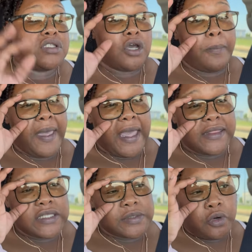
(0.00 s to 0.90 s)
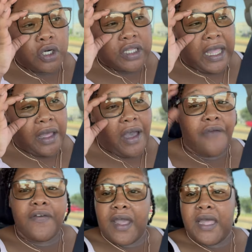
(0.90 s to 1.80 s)
so bad this morning,
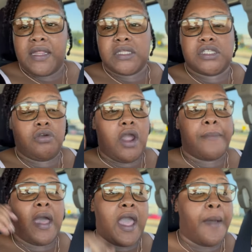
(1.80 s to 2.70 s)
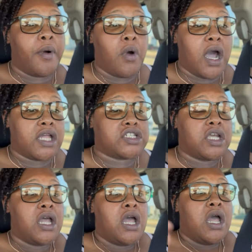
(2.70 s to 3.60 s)
y'all. I forgot to grab my Apple Watch.
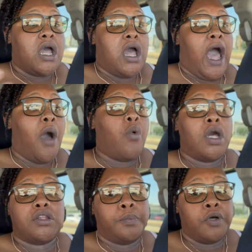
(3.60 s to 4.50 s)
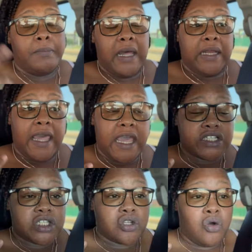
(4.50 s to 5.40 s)
I wanted to put my
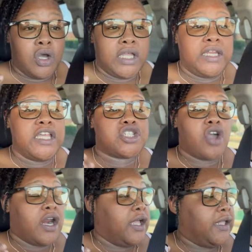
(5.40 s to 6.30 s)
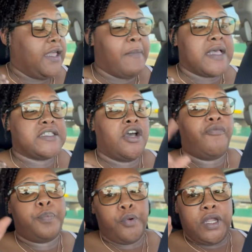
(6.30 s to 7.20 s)
lashes on. At least try to get myself
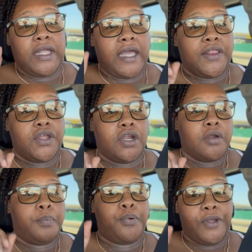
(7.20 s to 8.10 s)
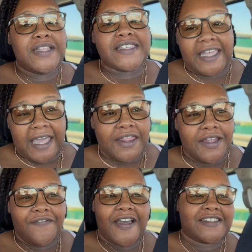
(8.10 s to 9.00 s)
pre-together, pre-together,
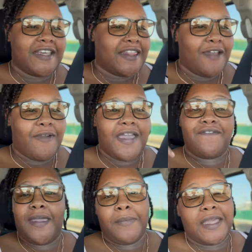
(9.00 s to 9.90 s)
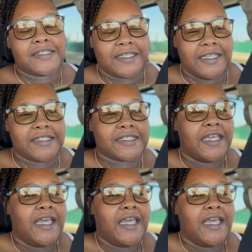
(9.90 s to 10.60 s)
if I said that right, if that makes sense